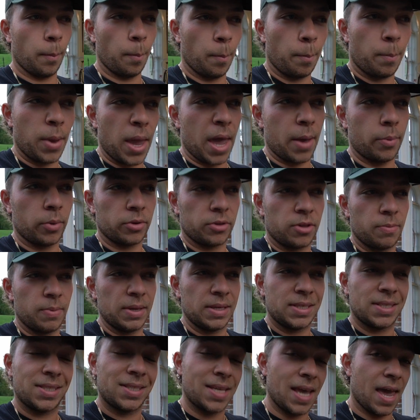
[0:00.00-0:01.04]
be able to be
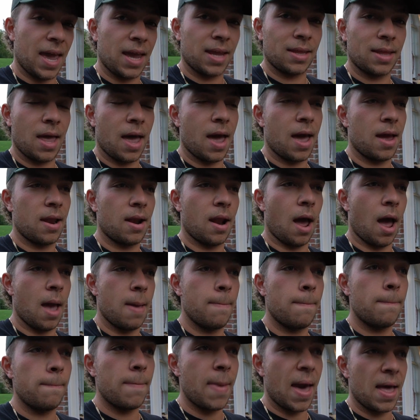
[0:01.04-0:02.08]
saying that. I
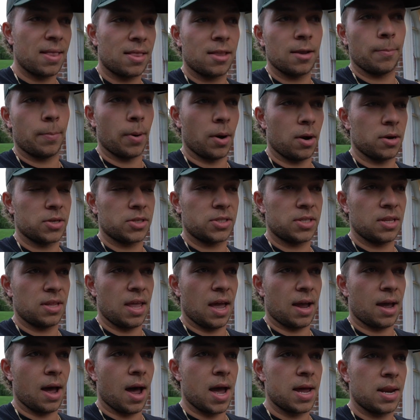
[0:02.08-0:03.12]
met the person
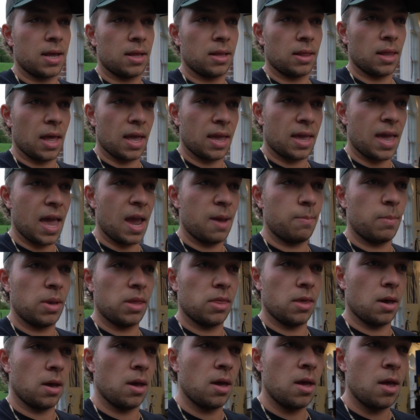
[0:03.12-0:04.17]
that kind of like gave me
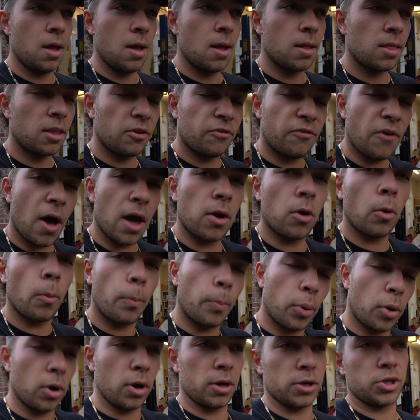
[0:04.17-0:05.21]
the final
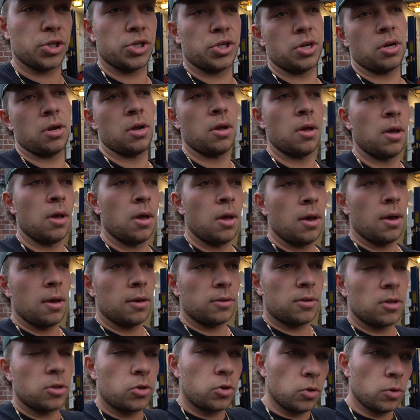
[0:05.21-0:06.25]
push
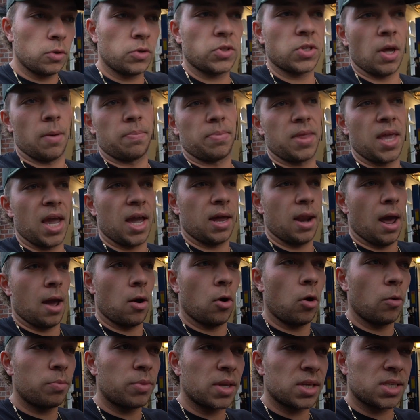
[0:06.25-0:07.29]
to do something. And I
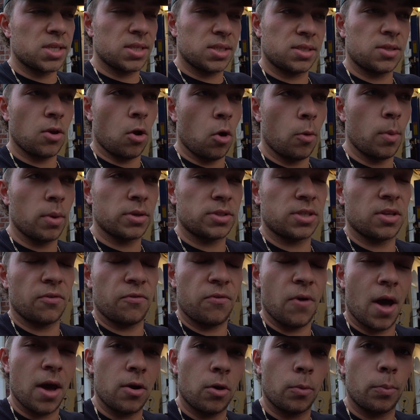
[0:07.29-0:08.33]
hope this is almost the
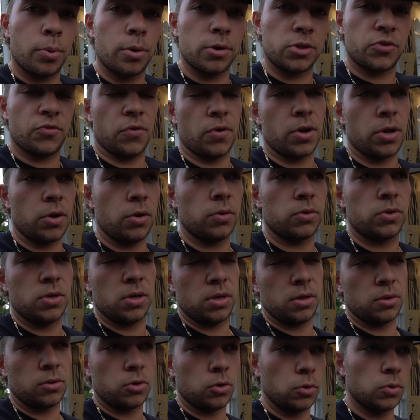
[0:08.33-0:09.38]
final push for you
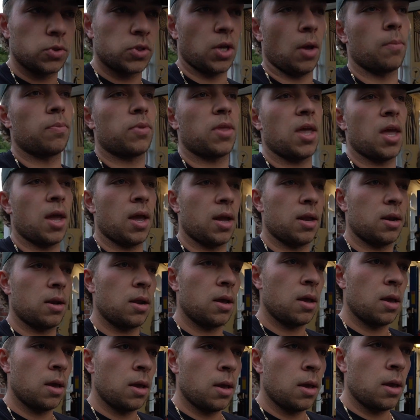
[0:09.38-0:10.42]
to do something and
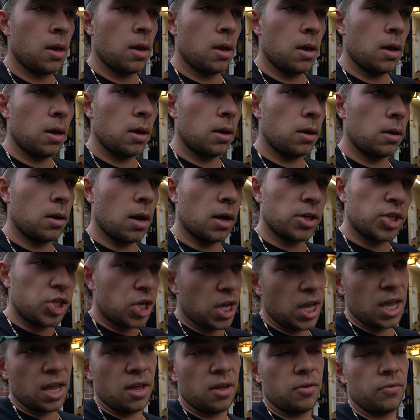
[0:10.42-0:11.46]

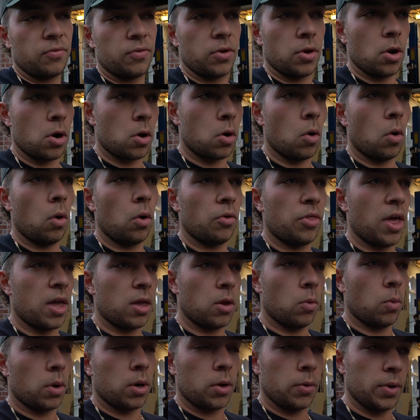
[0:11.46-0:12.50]
achieve your goal that
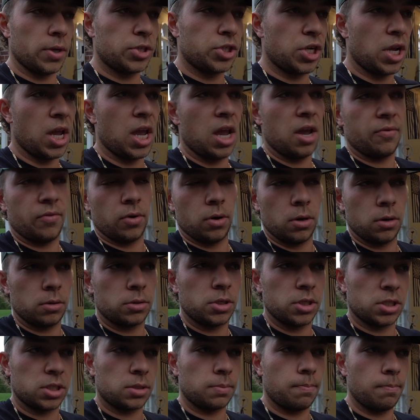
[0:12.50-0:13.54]
you want to achieve, or
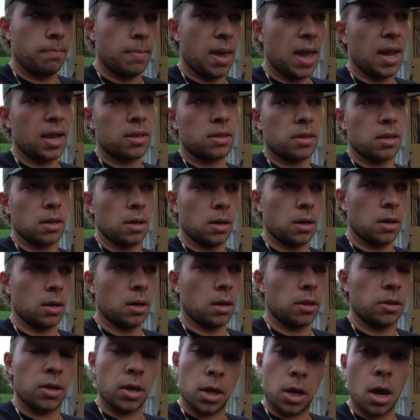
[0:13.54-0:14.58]
just make
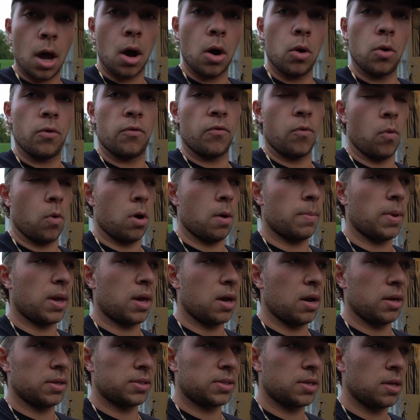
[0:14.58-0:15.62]
the go for it,
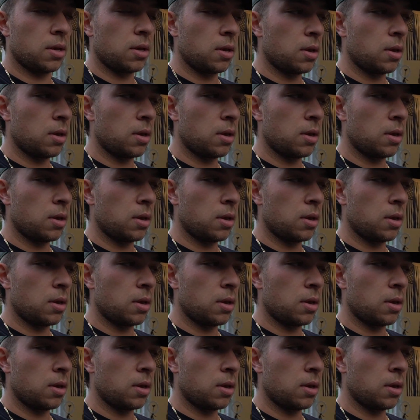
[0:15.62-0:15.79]
because